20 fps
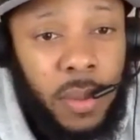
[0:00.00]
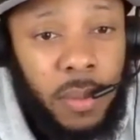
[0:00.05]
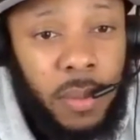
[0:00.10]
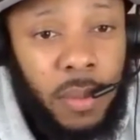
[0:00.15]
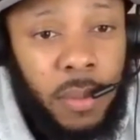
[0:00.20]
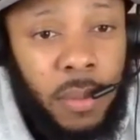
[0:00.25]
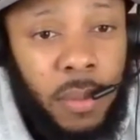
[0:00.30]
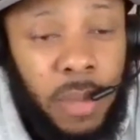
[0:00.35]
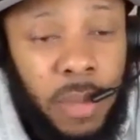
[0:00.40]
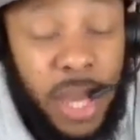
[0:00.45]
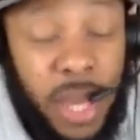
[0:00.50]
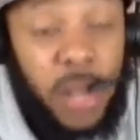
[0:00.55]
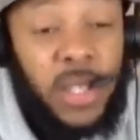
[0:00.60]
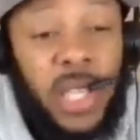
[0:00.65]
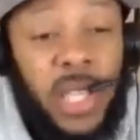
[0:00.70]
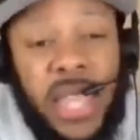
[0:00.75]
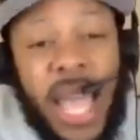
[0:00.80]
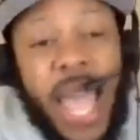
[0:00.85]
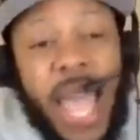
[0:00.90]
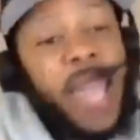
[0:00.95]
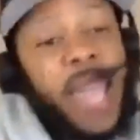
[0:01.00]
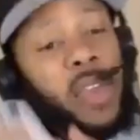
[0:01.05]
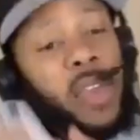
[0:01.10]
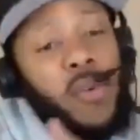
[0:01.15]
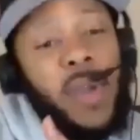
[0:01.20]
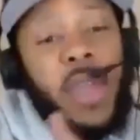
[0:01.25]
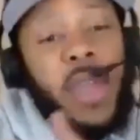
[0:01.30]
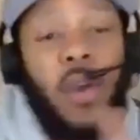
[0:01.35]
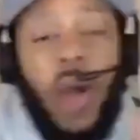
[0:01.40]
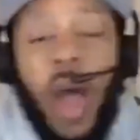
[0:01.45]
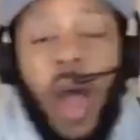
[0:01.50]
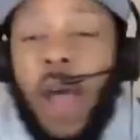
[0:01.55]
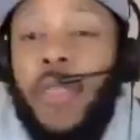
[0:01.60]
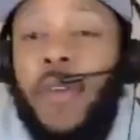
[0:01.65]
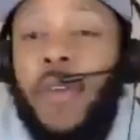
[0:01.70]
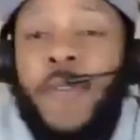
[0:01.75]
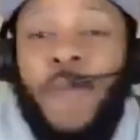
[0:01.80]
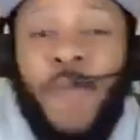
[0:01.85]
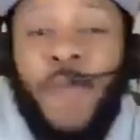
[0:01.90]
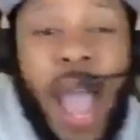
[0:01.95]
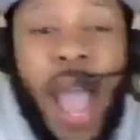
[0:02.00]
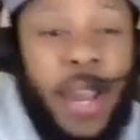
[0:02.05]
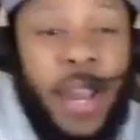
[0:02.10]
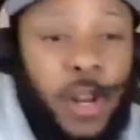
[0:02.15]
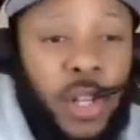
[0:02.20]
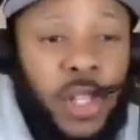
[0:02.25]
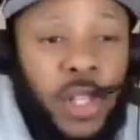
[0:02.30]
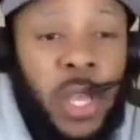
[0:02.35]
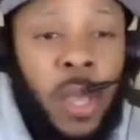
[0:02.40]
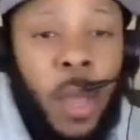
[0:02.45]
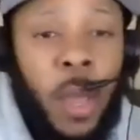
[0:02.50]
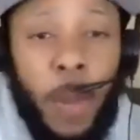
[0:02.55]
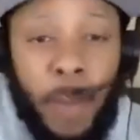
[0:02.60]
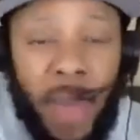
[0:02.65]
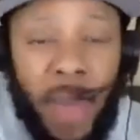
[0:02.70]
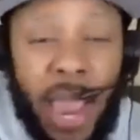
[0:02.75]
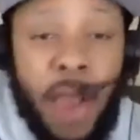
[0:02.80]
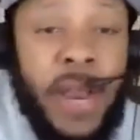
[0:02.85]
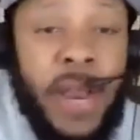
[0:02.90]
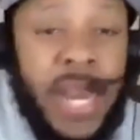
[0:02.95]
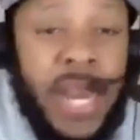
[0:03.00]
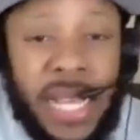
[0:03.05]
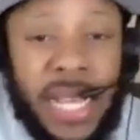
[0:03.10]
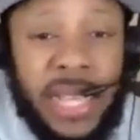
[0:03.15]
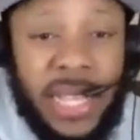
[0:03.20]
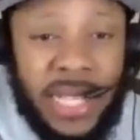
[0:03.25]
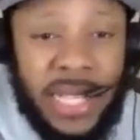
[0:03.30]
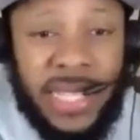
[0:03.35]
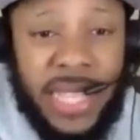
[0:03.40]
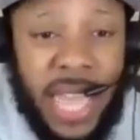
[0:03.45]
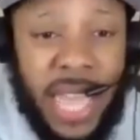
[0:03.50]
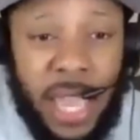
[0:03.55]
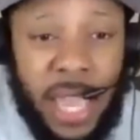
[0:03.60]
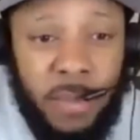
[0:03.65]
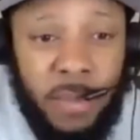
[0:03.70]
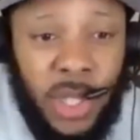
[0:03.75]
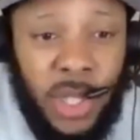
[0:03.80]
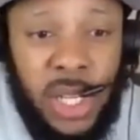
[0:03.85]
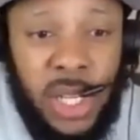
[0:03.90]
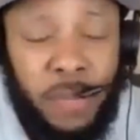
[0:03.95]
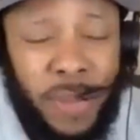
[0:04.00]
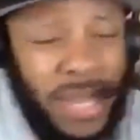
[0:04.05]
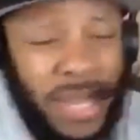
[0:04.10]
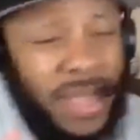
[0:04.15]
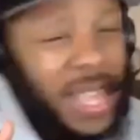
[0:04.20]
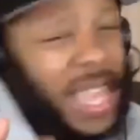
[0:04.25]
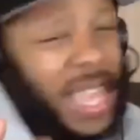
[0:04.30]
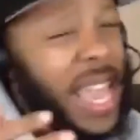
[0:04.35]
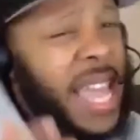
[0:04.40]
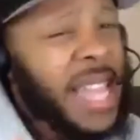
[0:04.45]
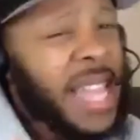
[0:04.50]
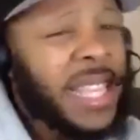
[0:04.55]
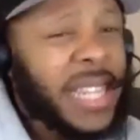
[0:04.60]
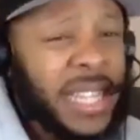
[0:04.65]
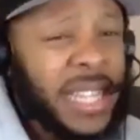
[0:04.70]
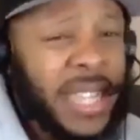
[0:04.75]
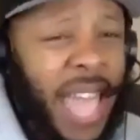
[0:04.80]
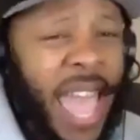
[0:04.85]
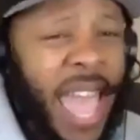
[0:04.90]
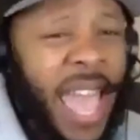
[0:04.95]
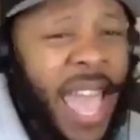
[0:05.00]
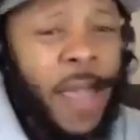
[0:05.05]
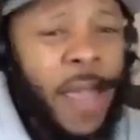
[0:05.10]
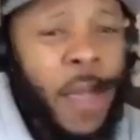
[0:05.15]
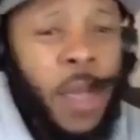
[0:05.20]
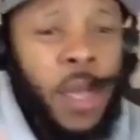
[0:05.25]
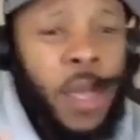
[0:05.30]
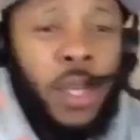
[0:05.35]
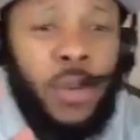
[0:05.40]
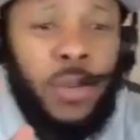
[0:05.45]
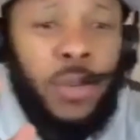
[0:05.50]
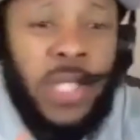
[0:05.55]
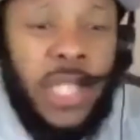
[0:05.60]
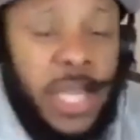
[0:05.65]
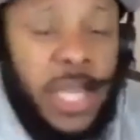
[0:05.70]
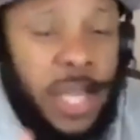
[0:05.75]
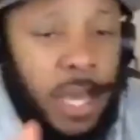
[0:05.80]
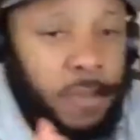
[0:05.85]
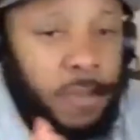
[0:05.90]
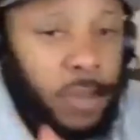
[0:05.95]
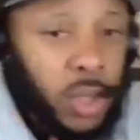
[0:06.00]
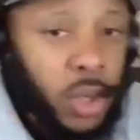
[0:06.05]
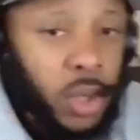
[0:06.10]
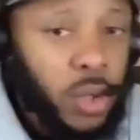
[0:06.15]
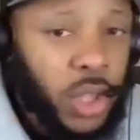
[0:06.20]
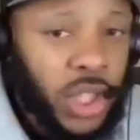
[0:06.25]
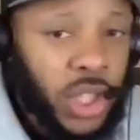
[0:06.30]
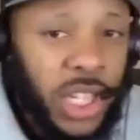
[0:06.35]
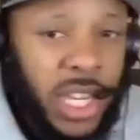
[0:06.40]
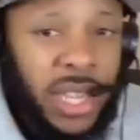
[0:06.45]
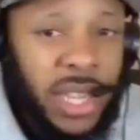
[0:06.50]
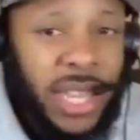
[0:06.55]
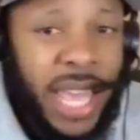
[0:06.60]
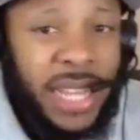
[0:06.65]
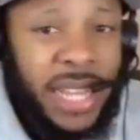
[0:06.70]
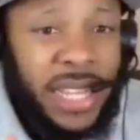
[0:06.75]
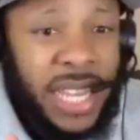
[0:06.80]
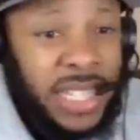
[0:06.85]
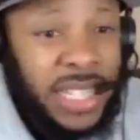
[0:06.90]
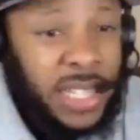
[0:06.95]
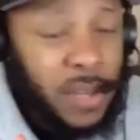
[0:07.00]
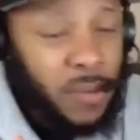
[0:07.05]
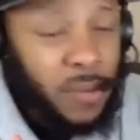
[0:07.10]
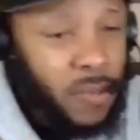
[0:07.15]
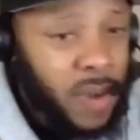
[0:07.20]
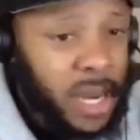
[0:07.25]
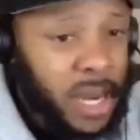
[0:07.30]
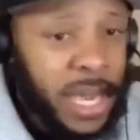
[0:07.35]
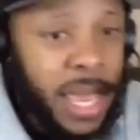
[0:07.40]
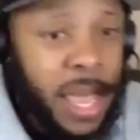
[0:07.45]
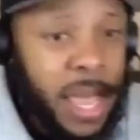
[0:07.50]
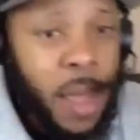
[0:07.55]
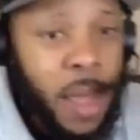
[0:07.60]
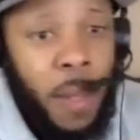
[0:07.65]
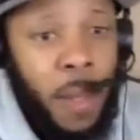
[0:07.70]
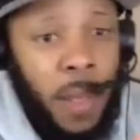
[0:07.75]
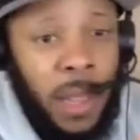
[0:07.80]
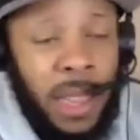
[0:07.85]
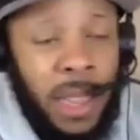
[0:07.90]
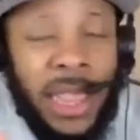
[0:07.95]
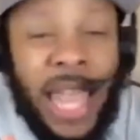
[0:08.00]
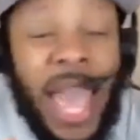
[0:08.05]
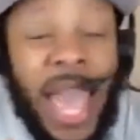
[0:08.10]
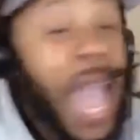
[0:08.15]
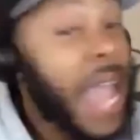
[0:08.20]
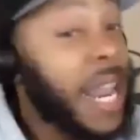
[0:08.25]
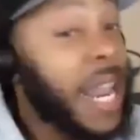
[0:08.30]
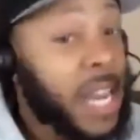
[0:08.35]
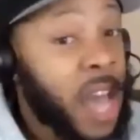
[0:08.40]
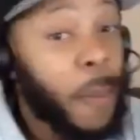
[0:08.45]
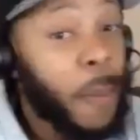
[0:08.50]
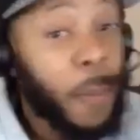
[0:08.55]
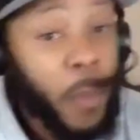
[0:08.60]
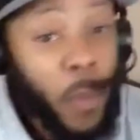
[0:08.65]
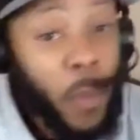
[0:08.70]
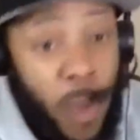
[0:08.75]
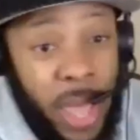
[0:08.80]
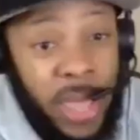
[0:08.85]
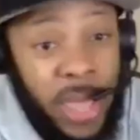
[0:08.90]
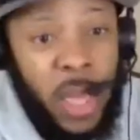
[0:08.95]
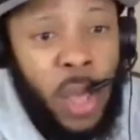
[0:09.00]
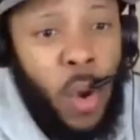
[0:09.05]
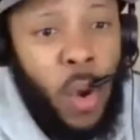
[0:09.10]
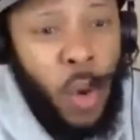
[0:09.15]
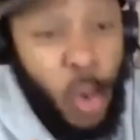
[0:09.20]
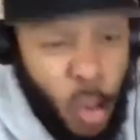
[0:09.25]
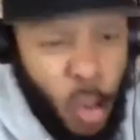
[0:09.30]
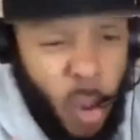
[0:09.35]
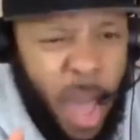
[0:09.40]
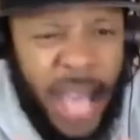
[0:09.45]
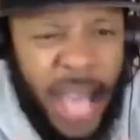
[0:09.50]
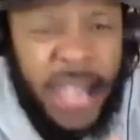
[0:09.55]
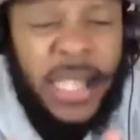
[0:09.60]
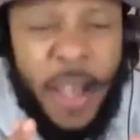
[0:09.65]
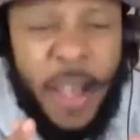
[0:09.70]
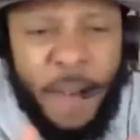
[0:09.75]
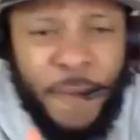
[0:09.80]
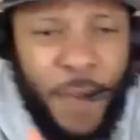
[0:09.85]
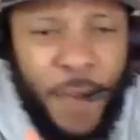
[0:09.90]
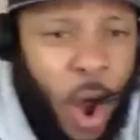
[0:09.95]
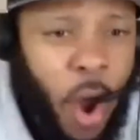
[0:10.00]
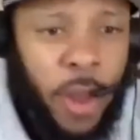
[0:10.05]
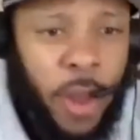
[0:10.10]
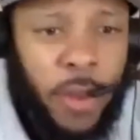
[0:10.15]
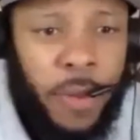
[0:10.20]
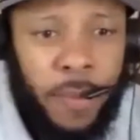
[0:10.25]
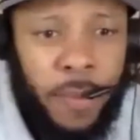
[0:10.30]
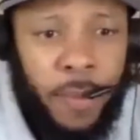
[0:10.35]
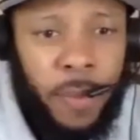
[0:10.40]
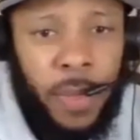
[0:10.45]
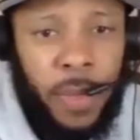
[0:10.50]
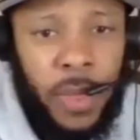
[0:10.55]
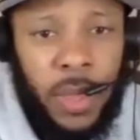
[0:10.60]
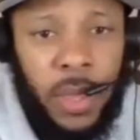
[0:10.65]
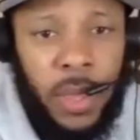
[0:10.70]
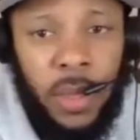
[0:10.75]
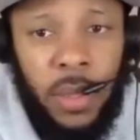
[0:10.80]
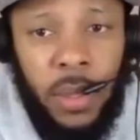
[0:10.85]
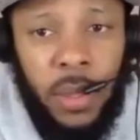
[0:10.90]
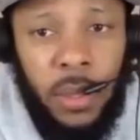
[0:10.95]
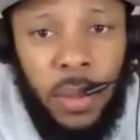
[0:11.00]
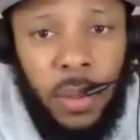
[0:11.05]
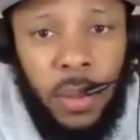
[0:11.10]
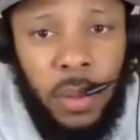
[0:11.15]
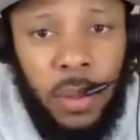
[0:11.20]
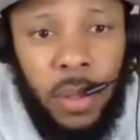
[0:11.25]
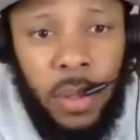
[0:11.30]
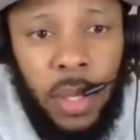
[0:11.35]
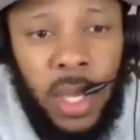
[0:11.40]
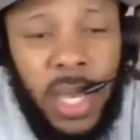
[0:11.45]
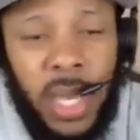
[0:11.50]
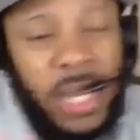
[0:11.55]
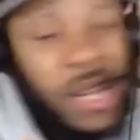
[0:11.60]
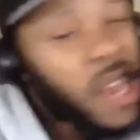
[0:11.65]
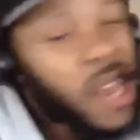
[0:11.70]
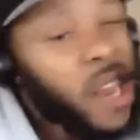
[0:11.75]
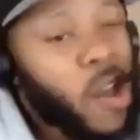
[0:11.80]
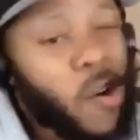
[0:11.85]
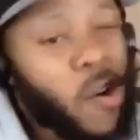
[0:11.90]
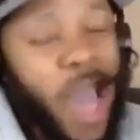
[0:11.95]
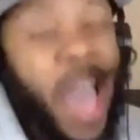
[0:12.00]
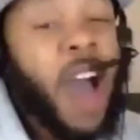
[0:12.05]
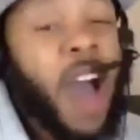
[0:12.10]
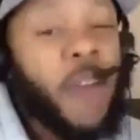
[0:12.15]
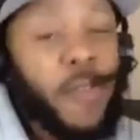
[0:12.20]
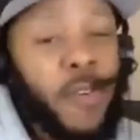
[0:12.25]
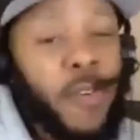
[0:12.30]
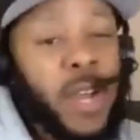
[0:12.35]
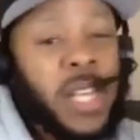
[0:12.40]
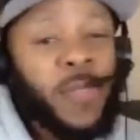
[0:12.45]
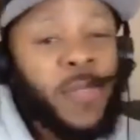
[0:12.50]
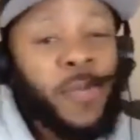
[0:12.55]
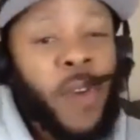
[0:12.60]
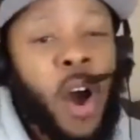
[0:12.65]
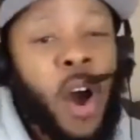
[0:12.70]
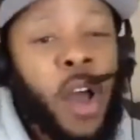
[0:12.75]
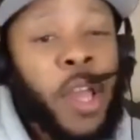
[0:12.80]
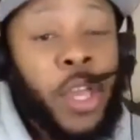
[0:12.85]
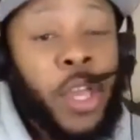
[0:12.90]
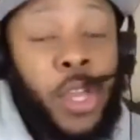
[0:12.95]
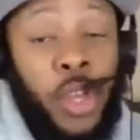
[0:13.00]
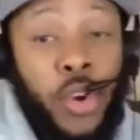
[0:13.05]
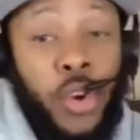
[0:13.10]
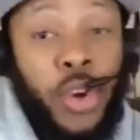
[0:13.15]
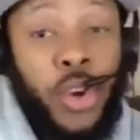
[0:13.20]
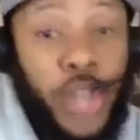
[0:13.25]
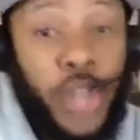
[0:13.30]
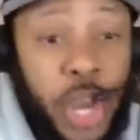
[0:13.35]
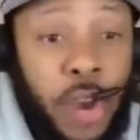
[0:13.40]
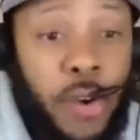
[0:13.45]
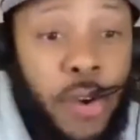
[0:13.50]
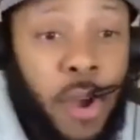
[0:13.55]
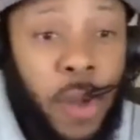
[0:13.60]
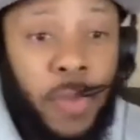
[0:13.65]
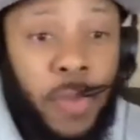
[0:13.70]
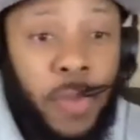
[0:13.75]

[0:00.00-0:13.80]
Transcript: But here's the thing, you hear other fighters parroting the same shit. But at the end of the day, you see them do shit that doesn't really line up with who has he fought. Canelo Alvarez fought Yildirim.